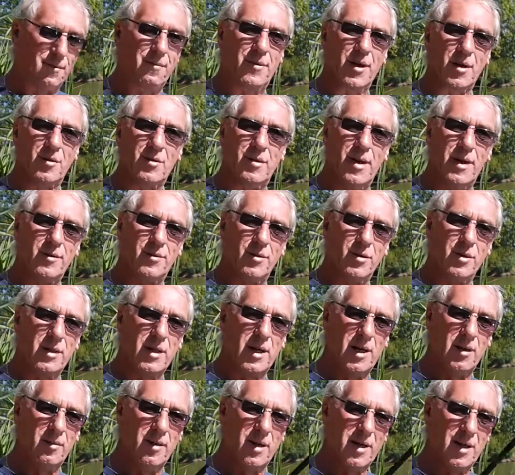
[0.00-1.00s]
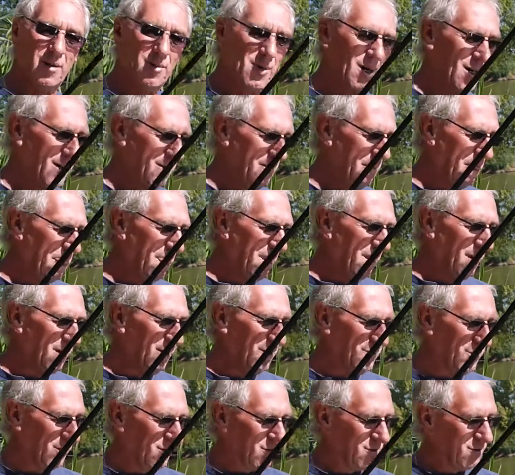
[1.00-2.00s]
fixed leads on here anyway.
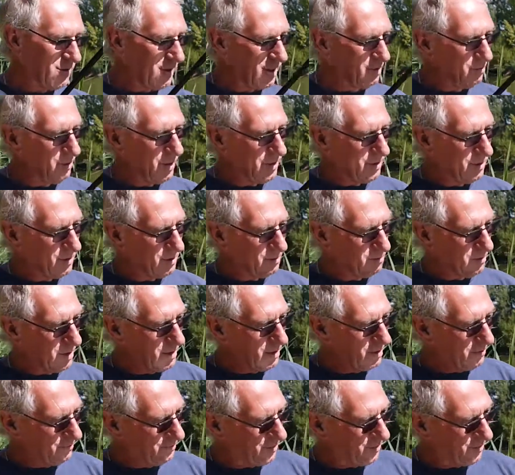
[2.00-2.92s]
As you can see, when the